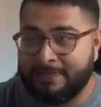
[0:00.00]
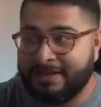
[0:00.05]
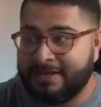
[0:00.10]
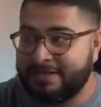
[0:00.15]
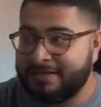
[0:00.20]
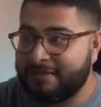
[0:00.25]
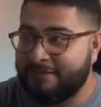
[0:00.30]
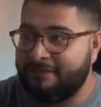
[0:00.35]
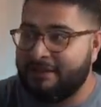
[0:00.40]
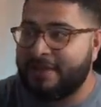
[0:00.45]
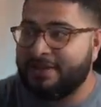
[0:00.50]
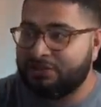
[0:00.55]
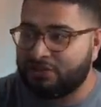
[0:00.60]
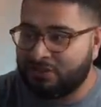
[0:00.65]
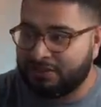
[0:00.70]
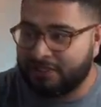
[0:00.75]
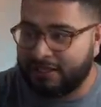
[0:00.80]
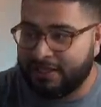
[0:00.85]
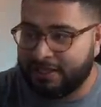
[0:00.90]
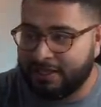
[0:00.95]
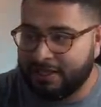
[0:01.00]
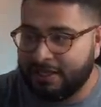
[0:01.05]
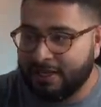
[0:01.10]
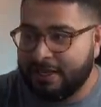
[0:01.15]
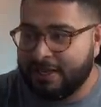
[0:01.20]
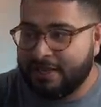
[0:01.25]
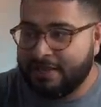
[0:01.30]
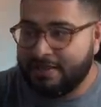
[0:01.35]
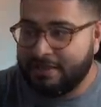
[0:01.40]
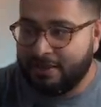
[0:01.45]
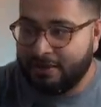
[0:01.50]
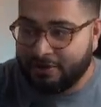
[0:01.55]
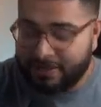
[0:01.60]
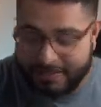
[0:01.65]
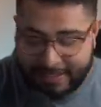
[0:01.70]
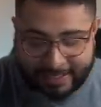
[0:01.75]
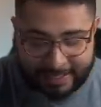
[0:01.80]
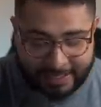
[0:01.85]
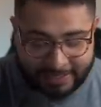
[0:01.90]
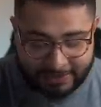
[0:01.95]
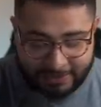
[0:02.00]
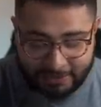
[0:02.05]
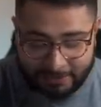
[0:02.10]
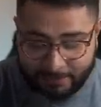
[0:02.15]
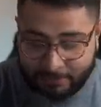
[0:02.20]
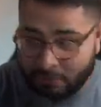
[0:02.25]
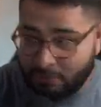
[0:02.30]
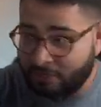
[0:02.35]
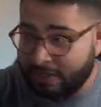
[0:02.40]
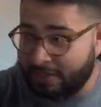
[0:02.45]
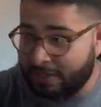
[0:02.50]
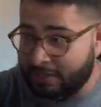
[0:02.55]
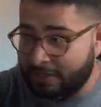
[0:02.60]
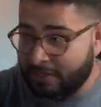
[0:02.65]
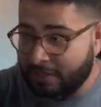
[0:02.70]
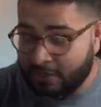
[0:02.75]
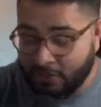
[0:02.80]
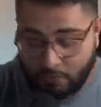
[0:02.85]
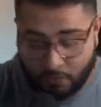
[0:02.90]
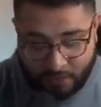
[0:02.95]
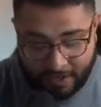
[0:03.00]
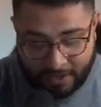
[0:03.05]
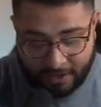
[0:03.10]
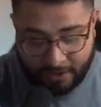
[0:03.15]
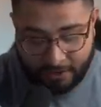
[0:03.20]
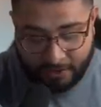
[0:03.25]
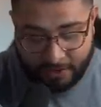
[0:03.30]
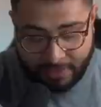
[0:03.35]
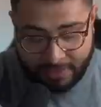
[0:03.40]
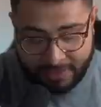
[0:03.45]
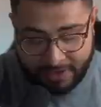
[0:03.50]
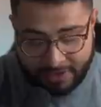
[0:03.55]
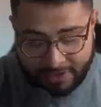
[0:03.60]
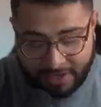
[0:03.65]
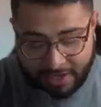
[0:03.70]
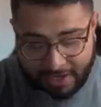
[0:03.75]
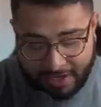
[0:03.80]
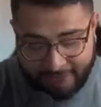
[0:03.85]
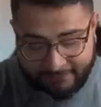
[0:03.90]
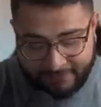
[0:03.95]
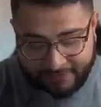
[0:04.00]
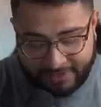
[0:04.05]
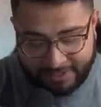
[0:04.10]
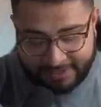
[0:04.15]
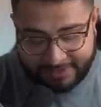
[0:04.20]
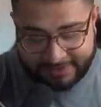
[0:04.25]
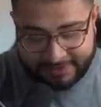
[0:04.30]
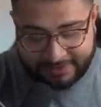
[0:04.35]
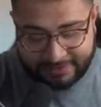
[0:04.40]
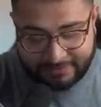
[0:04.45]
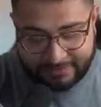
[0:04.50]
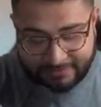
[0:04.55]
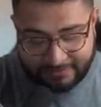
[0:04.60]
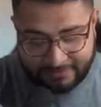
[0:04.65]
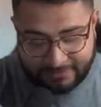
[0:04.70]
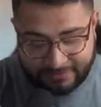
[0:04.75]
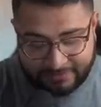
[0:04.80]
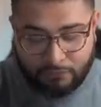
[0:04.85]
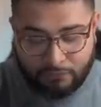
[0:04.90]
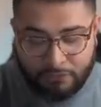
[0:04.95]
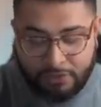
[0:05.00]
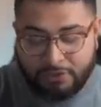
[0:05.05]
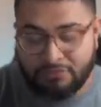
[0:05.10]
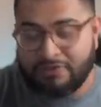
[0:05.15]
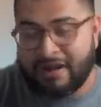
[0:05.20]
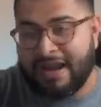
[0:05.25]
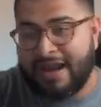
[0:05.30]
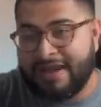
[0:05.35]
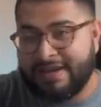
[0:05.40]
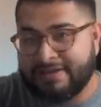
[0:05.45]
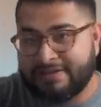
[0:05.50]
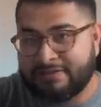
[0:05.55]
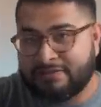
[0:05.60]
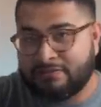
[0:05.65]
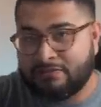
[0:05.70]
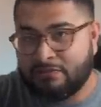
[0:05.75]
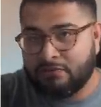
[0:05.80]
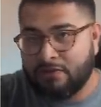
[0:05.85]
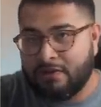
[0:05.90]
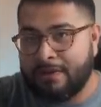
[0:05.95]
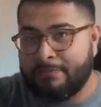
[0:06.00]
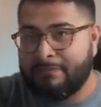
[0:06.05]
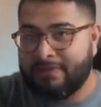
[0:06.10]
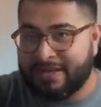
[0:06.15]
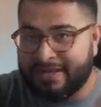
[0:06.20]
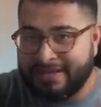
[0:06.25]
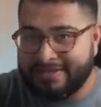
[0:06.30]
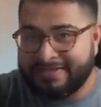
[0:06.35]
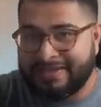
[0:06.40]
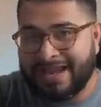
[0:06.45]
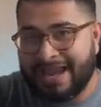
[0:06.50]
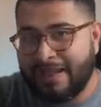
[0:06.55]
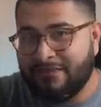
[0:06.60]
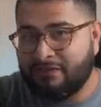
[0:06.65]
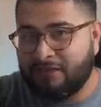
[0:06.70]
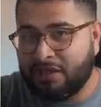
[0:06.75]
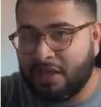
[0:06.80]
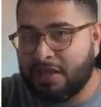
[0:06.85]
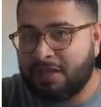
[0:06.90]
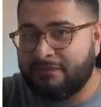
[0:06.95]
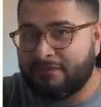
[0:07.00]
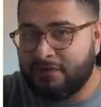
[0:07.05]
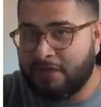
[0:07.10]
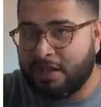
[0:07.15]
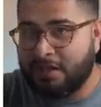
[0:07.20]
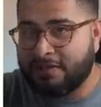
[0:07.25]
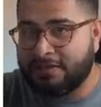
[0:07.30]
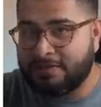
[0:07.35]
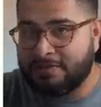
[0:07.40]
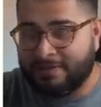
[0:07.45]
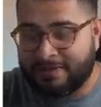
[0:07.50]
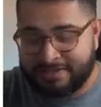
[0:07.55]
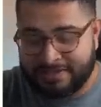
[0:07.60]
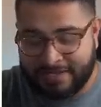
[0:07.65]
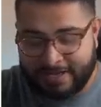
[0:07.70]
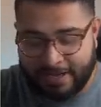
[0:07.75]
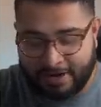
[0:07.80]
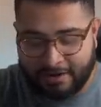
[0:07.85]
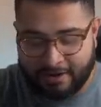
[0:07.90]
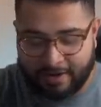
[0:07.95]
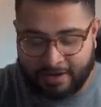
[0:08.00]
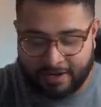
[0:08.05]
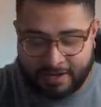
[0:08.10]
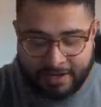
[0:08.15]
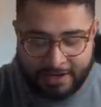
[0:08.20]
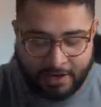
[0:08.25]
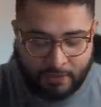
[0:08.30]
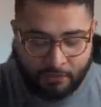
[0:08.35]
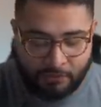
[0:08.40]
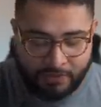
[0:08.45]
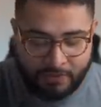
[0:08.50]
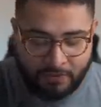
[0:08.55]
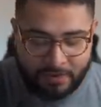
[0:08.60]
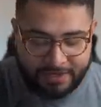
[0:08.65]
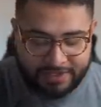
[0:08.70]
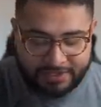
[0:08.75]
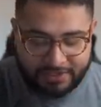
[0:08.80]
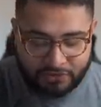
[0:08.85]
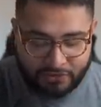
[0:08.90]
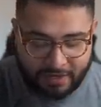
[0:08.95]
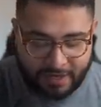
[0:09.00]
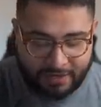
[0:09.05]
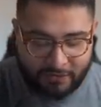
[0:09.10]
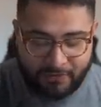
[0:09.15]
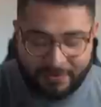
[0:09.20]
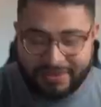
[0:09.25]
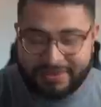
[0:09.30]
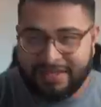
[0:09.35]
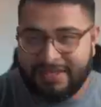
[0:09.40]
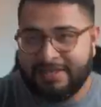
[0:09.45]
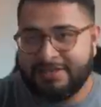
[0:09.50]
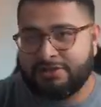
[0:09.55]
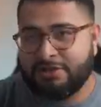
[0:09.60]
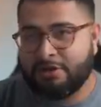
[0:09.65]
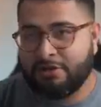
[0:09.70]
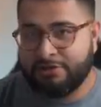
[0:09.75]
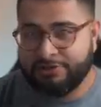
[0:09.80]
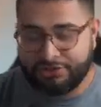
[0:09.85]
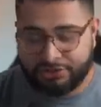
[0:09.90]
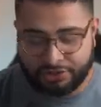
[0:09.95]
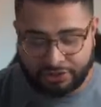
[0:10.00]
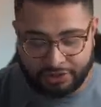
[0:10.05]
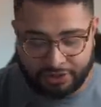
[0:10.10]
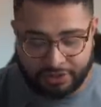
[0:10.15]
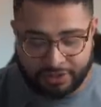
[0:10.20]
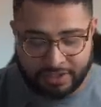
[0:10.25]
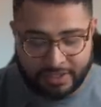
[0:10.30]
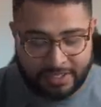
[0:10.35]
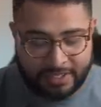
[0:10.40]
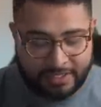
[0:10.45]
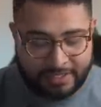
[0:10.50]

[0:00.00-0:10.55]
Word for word: Because eventually they're going to get to the point where their confidence will rise because they have a lot of knowledge about the area. We want to strike when things are unsure.